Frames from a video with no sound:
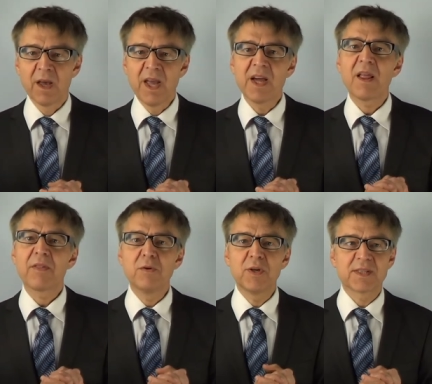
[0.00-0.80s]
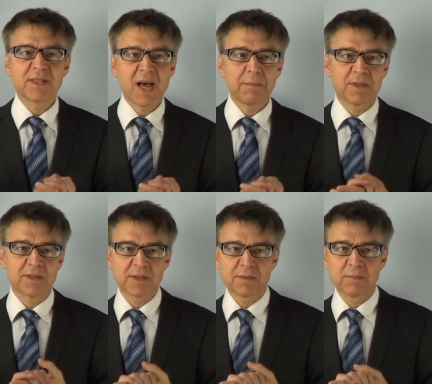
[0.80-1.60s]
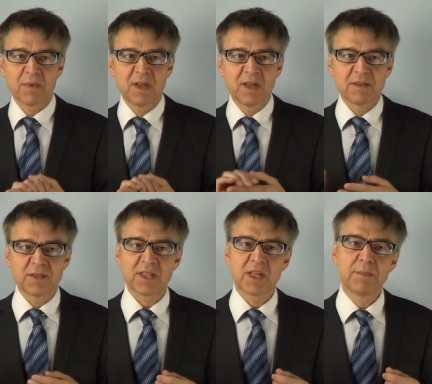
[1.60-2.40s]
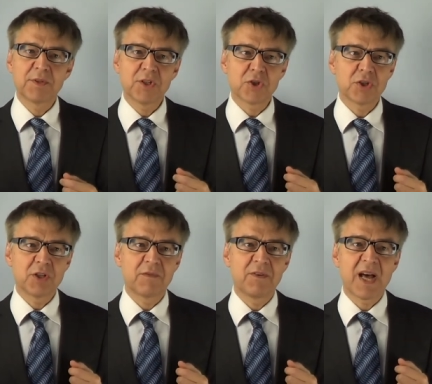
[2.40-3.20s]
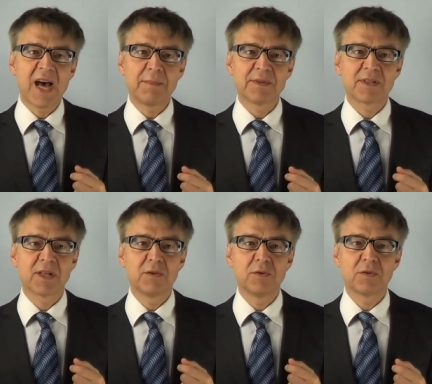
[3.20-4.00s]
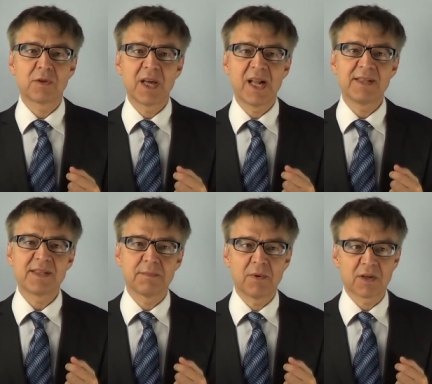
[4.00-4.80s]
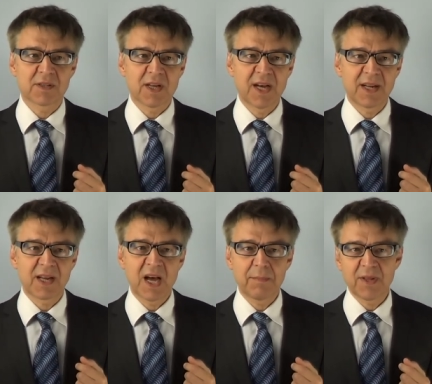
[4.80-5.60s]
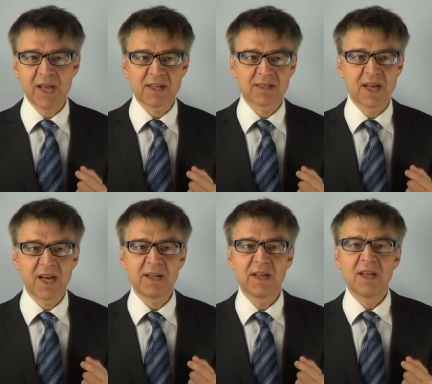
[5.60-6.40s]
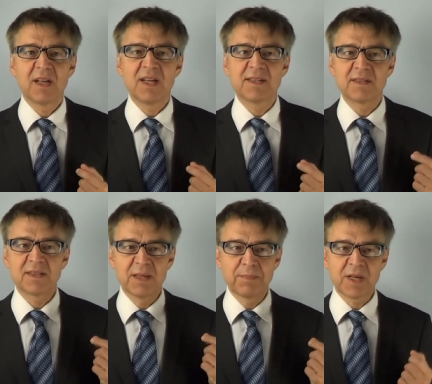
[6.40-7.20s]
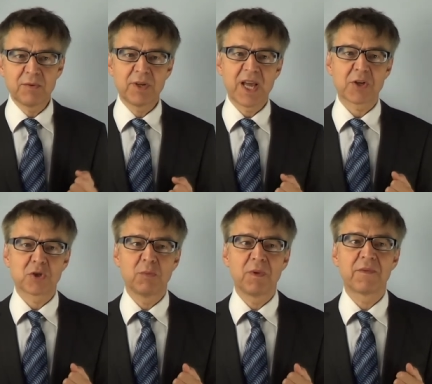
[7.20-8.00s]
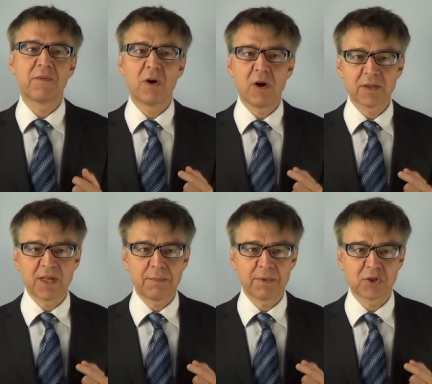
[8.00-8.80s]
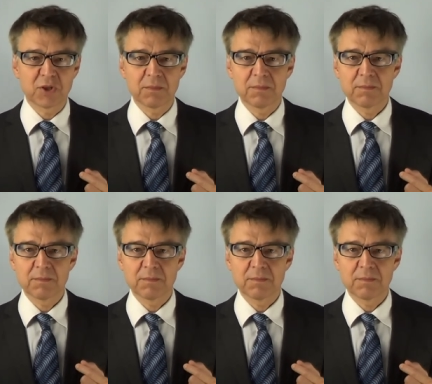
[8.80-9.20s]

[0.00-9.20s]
Here are two examples. The decomposition of limestone to calcium oxide and carbon dioxide is a typical reaction with floor temperature.